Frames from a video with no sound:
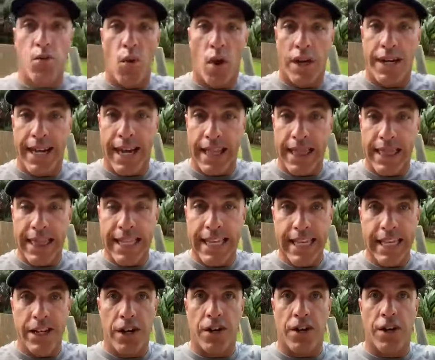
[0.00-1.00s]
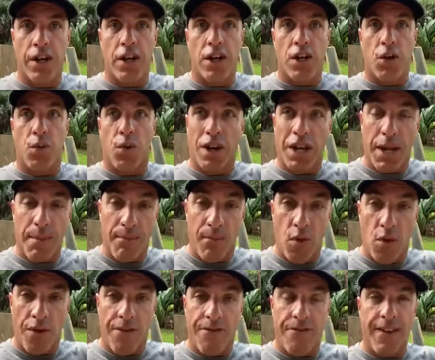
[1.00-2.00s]
You want to get leaner. You want to get
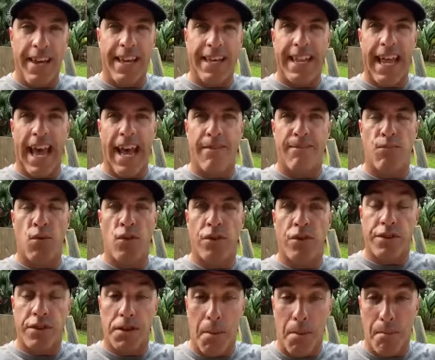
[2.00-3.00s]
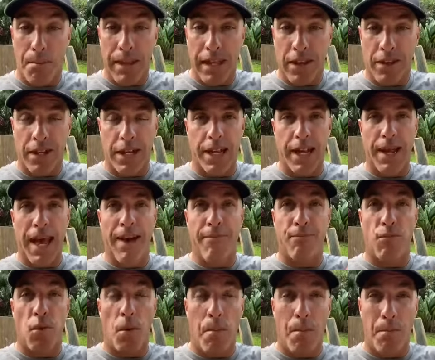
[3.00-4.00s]
more fit, to have stability,
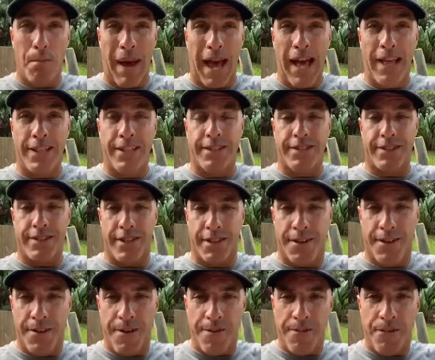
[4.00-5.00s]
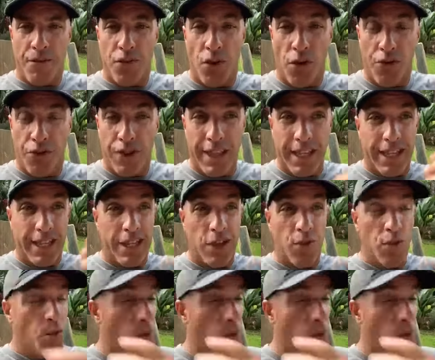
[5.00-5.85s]
have more balance. Those are the things.